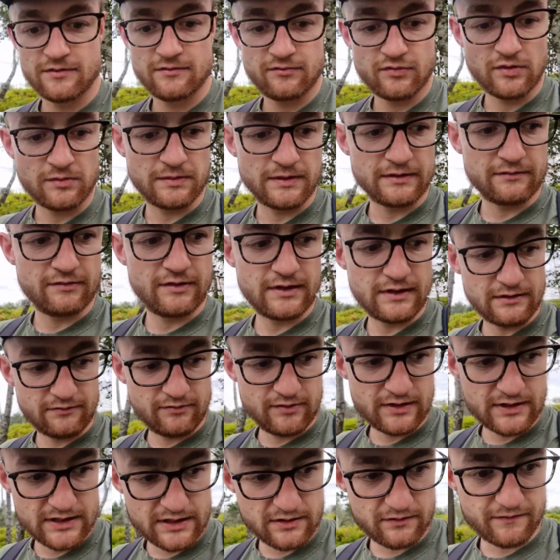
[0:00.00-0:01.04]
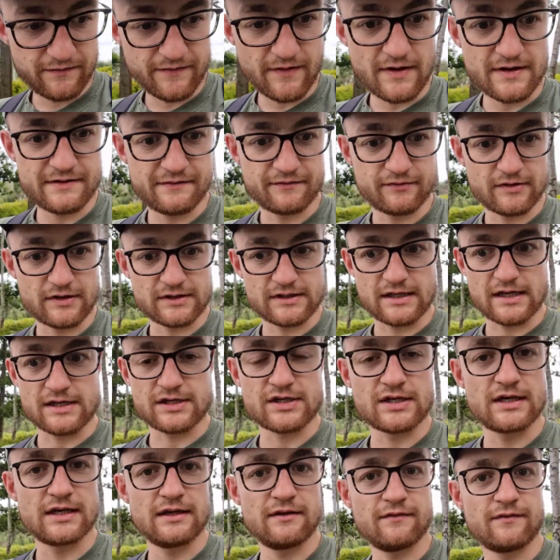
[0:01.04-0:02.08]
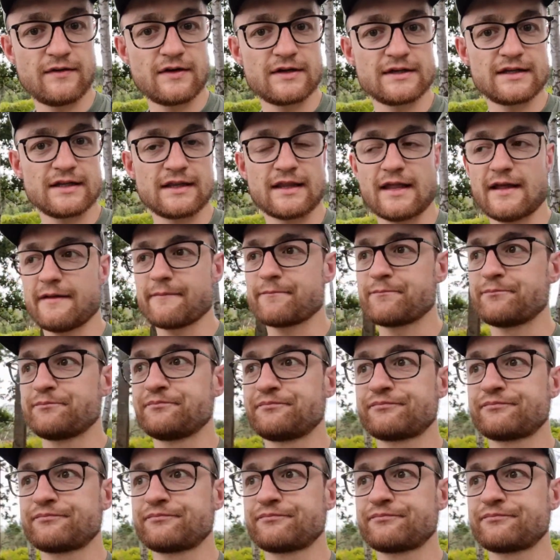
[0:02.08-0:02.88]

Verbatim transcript: Probably a really, a really good find for us actually, finding that.